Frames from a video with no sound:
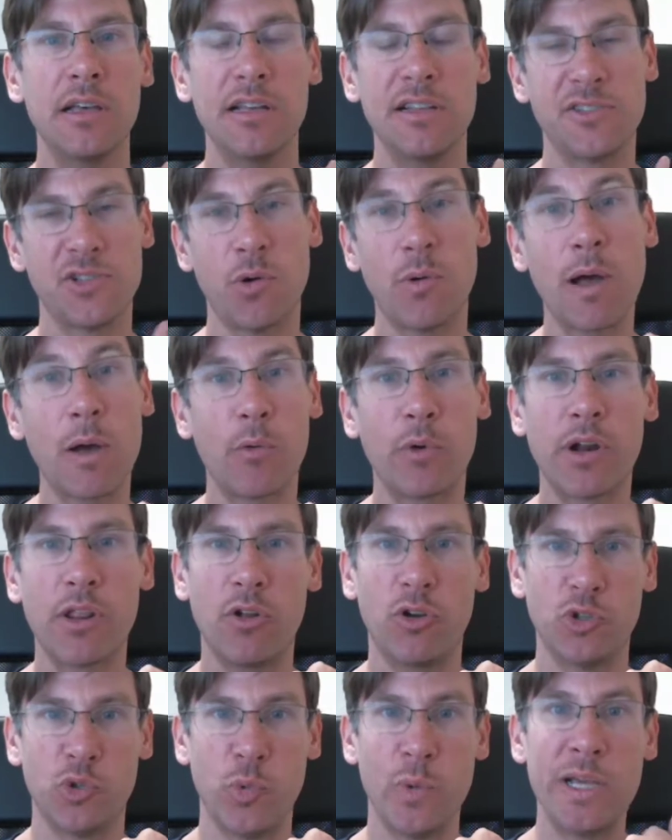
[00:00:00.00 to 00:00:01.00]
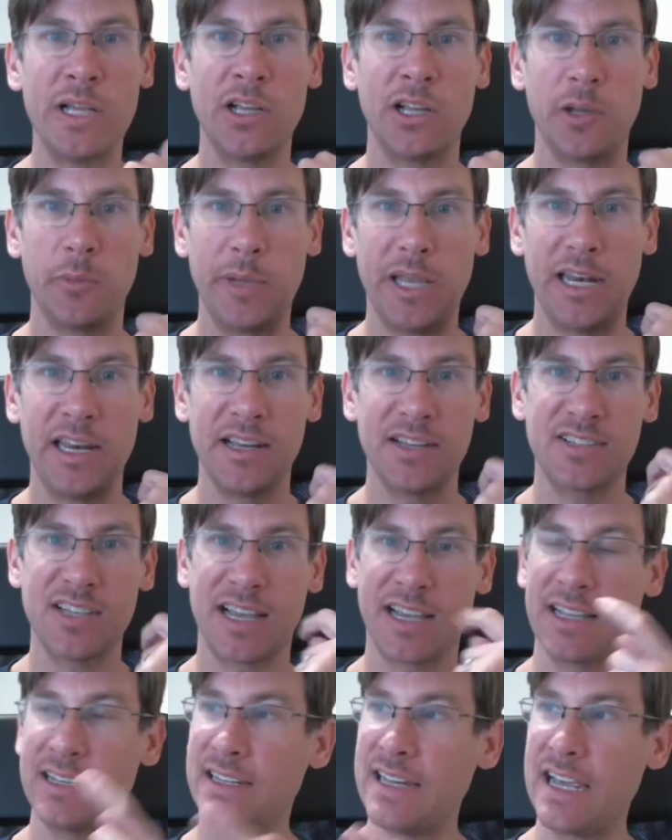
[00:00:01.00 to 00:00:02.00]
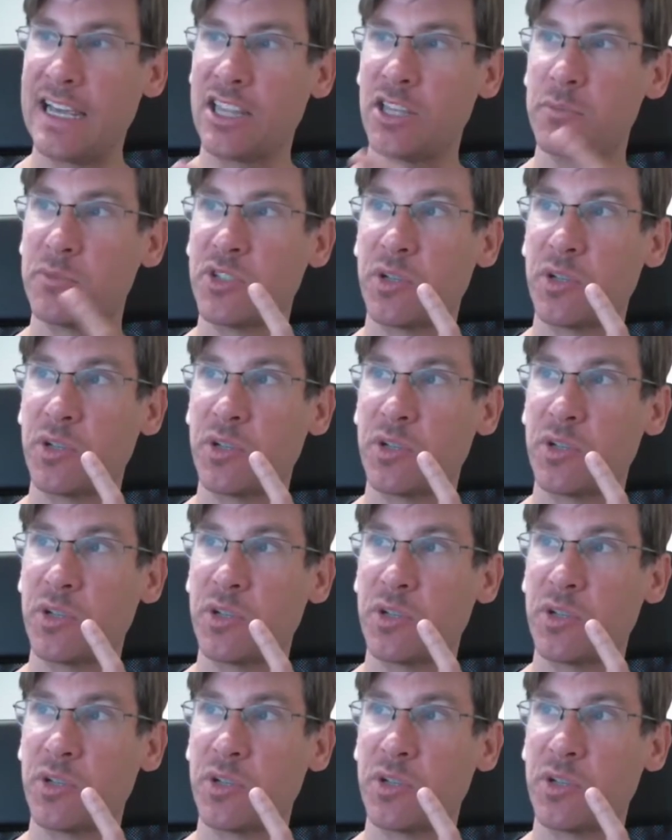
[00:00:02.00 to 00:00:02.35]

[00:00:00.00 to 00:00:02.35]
And so at one of those weekly meetings, I can take them